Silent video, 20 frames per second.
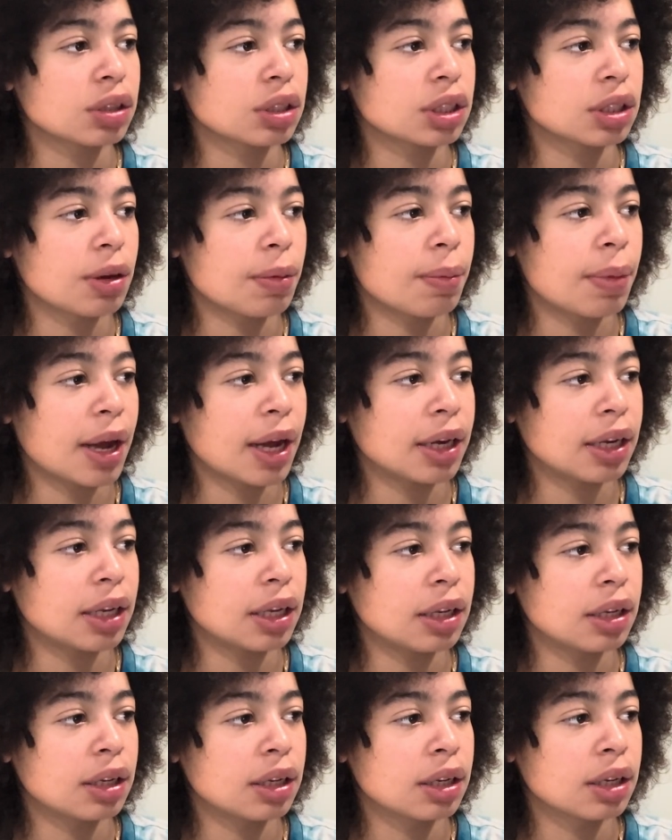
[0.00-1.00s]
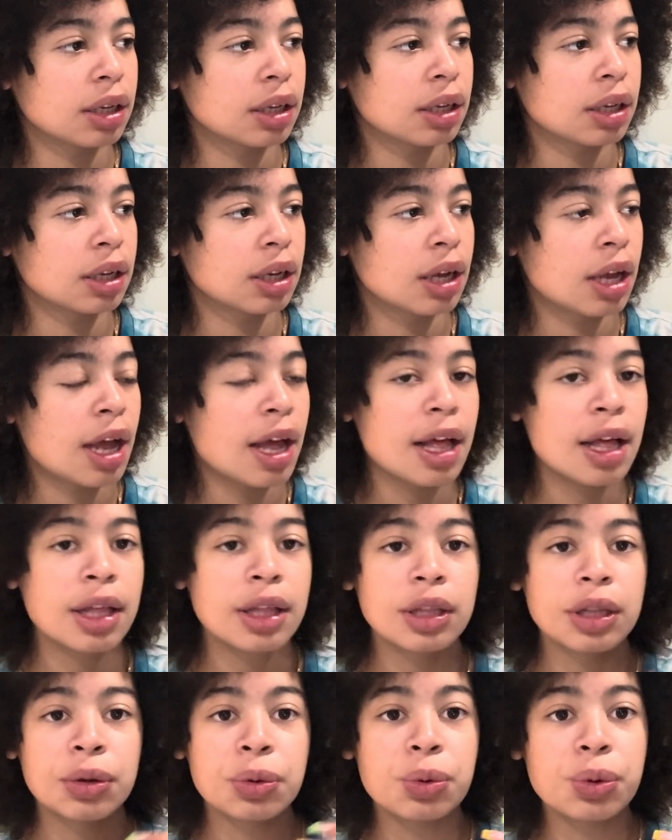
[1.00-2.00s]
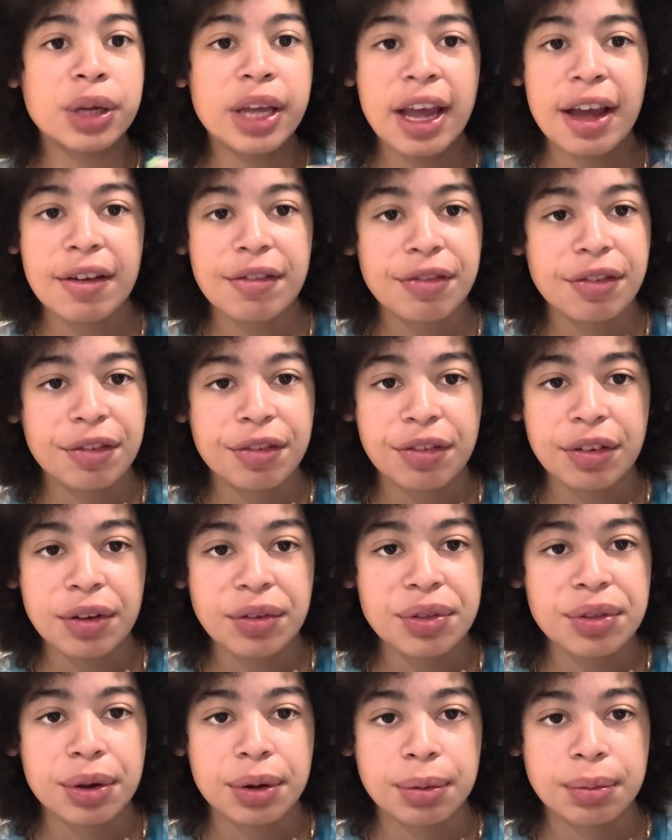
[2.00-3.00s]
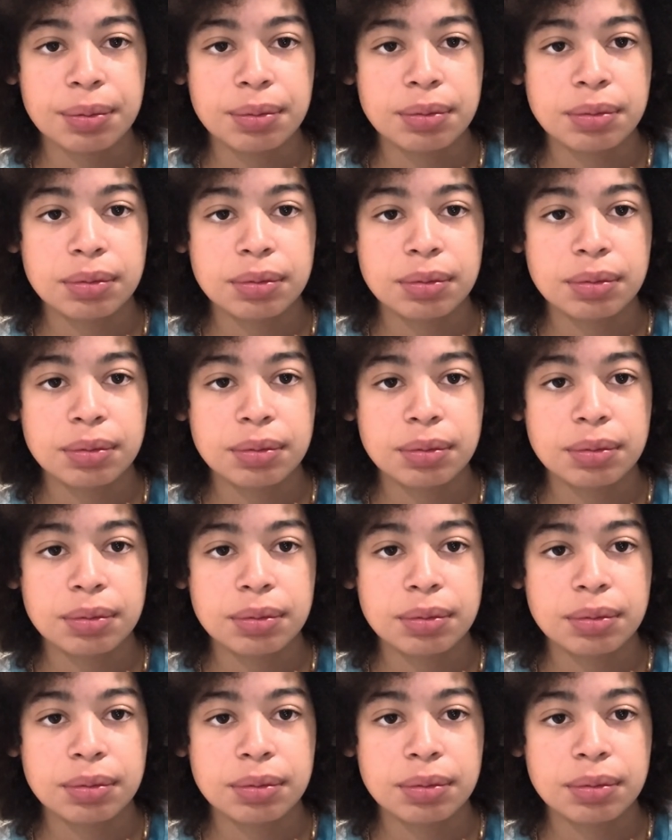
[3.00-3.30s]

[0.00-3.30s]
somebody who can't fulfill them.